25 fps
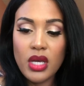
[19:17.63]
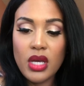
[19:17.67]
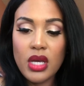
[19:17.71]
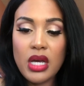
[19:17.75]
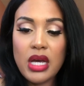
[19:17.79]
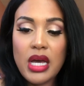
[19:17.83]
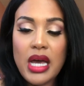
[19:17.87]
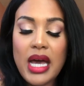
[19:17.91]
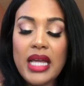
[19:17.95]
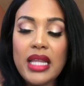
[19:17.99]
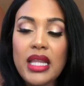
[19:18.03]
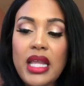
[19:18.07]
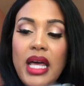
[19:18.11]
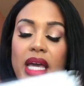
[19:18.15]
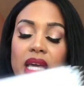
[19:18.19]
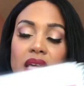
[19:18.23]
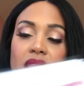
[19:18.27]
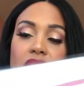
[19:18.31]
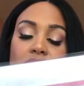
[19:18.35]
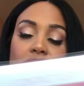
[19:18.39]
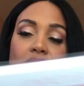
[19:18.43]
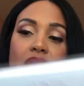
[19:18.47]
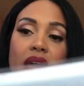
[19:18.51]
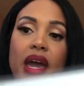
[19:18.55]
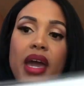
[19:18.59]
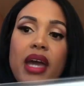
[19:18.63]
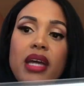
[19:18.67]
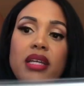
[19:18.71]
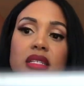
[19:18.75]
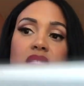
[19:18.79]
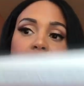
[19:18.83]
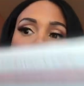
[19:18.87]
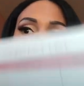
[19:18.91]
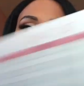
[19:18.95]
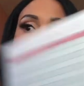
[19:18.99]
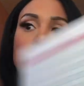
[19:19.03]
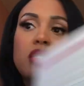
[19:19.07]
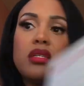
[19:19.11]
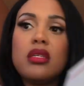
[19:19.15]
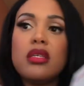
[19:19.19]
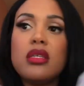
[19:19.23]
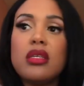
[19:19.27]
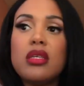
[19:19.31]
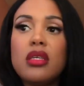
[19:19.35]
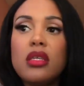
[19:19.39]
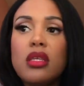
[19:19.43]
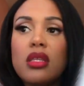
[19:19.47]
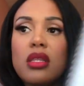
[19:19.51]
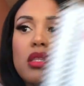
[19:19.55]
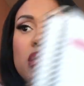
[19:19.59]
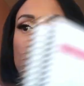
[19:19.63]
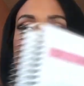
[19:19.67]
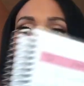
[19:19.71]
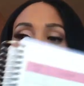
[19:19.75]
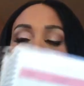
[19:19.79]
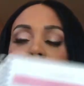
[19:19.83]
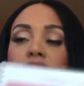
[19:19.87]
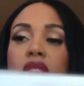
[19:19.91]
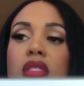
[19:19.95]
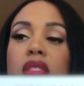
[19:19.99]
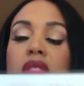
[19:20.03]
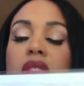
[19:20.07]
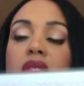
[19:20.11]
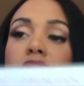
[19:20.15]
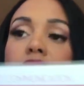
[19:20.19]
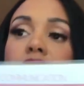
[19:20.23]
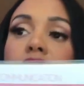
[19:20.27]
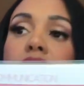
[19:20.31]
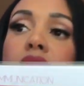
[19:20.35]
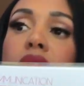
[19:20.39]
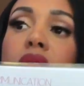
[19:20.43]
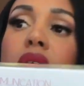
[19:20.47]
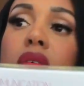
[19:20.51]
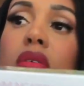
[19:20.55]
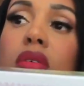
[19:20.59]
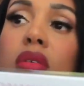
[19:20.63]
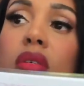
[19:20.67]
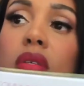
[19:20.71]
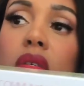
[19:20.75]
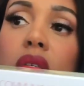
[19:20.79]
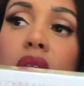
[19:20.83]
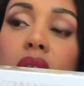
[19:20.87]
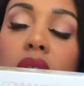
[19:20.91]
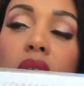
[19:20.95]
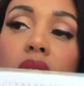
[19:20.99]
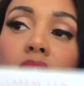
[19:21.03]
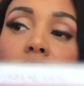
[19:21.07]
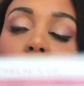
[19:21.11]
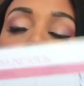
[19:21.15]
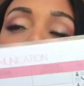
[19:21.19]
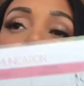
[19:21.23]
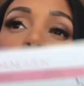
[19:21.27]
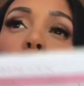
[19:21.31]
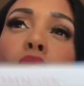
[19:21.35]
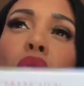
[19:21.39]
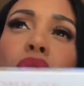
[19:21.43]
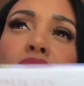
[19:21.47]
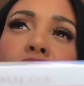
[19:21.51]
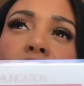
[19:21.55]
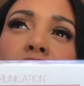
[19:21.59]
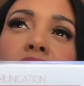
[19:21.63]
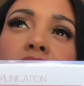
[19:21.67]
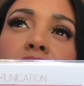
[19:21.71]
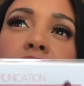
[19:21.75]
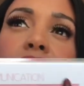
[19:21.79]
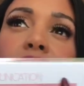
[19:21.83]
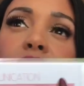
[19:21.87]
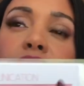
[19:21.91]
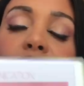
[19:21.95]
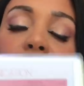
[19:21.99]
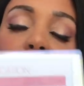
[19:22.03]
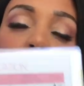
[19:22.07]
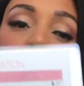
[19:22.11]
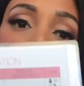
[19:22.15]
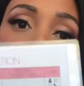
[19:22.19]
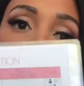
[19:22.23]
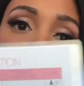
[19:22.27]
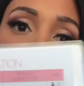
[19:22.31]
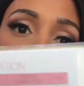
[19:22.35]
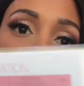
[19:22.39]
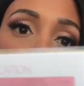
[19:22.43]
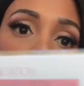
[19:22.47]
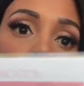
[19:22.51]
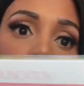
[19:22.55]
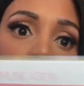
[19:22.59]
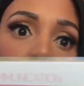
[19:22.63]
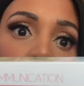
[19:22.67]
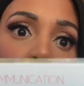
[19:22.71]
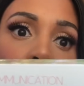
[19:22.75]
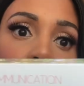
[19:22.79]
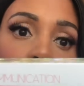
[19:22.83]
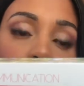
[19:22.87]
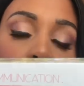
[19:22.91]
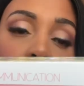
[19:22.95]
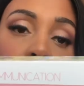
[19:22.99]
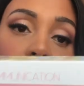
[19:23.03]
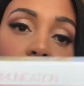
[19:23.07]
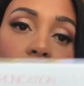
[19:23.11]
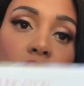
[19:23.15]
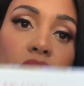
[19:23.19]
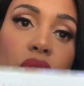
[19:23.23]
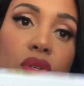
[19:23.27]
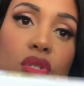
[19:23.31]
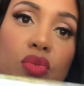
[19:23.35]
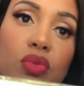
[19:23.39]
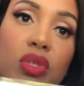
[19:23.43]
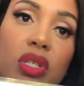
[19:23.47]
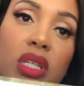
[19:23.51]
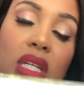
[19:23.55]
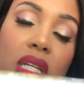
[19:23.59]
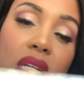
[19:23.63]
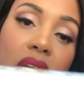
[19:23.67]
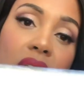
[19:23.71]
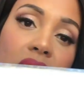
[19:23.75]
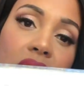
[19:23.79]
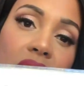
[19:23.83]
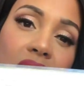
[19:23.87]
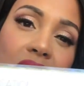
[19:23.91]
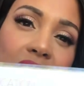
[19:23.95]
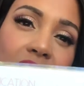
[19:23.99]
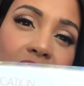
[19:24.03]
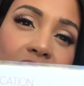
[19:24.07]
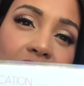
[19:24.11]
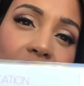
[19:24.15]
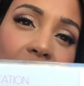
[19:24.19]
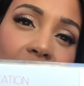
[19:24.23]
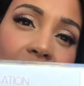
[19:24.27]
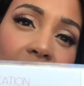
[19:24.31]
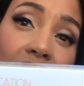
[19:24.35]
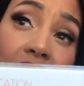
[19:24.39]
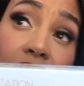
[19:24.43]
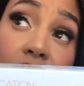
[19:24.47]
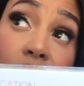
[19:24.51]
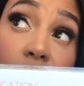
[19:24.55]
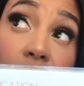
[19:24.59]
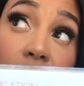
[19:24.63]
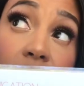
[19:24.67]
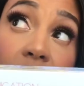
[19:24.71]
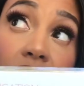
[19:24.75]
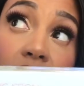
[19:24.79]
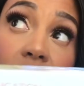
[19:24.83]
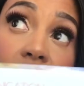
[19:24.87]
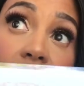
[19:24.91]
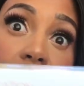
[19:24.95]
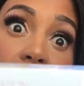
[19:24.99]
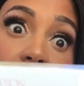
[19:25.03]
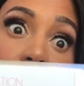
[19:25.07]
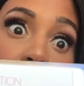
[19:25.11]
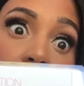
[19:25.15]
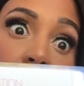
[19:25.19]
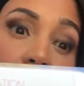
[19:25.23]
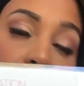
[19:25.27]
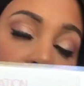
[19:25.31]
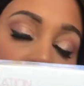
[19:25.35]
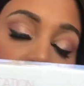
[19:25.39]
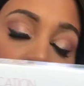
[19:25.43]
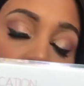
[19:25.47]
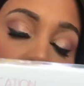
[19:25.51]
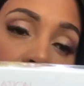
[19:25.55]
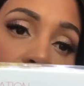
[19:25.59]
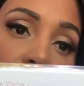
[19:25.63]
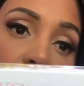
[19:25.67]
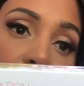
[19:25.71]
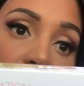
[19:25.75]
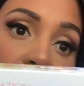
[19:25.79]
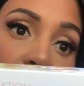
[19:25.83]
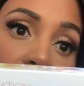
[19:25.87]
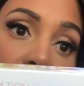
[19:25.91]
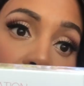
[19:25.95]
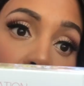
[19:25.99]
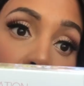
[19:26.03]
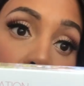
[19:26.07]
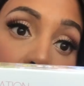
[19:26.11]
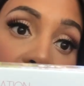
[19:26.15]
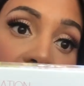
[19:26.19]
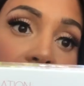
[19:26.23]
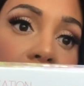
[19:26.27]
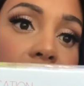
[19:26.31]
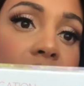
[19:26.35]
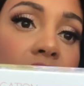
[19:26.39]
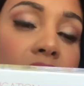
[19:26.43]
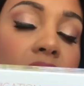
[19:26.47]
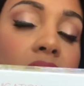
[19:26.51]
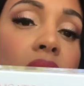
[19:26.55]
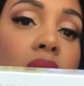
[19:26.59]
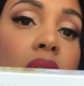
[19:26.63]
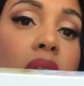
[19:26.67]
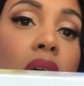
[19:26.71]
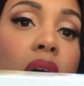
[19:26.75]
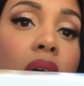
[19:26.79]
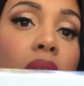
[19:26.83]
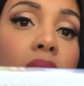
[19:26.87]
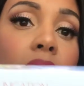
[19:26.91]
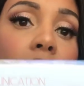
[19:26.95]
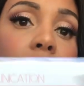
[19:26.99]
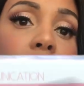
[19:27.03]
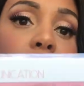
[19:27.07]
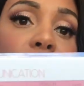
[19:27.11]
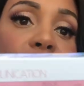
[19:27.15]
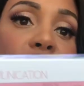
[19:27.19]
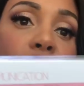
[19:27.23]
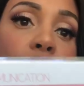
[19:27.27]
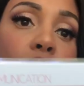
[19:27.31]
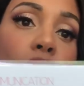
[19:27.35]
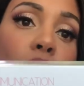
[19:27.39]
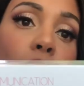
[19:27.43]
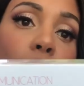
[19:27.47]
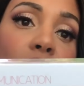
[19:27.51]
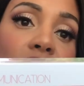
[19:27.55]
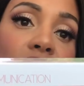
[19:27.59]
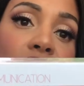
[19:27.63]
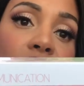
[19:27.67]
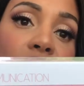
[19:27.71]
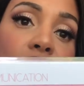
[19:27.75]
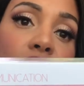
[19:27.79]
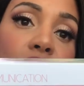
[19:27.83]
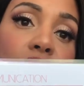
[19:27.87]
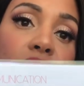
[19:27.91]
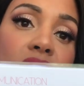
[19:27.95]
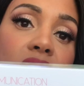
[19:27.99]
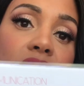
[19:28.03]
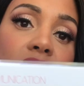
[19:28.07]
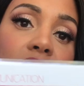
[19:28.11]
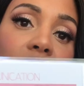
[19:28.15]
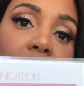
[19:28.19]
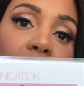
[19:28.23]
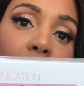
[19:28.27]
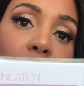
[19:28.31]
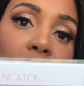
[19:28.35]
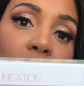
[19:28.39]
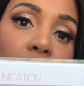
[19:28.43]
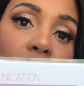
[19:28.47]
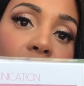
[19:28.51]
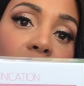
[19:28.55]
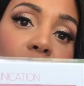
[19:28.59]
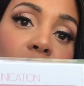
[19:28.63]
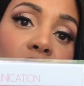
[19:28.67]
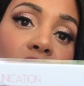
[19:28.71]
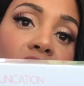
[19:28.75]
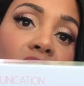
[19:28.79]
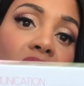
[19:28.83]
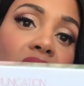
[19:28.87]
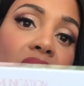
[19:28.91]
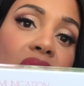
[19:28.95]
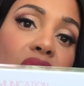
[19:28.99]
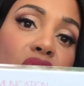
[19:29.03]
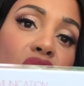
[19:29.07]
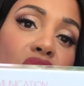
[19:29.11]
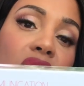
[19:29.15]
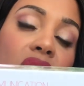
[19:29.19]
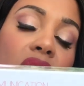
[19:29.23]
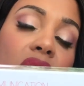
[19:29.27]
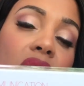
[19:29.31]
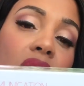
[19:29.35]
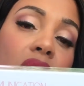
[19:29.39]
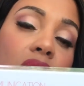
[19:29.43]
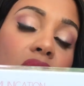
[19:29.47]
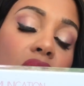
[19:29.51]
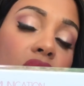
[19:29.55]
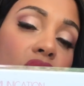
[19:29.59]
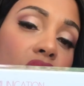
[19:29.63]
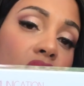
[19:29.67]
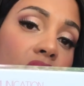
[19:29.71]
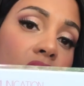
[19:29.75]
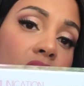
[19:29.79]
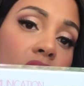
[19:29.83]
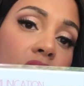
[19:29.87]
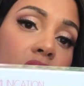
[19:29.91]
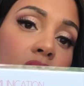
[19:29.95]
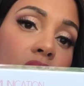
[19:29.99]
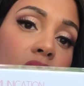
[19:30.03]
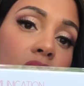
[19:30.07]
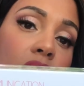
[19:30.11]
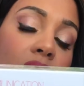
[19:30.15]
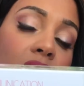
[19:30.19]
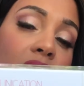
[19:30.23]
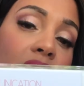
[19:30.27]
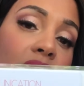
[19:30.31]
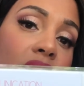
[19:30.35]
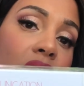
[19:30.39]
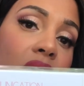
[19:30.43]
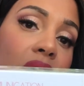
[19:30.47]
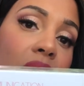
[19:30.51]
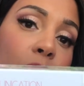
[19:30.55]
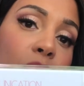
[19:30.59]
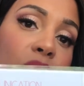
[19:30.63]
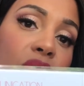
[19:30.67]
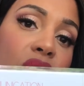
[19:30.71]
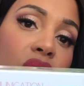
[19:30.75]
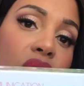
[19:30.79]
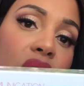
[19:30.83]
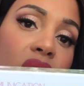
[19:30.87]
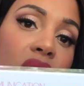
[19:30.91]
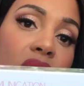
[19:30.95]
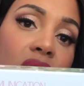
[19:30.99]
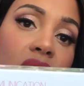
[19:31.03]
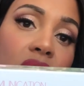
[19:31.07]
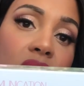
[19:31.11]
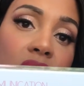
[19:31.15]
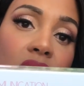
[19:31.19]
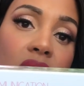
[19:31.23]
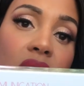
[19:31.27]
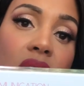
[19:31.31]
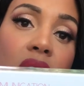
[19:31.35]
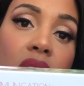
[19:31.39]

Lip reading: I like that this whole thing seems to be thought out really well. There's really nothing, I just don't think there's anything missed. So going further into like parent communication, you just have the opportunity to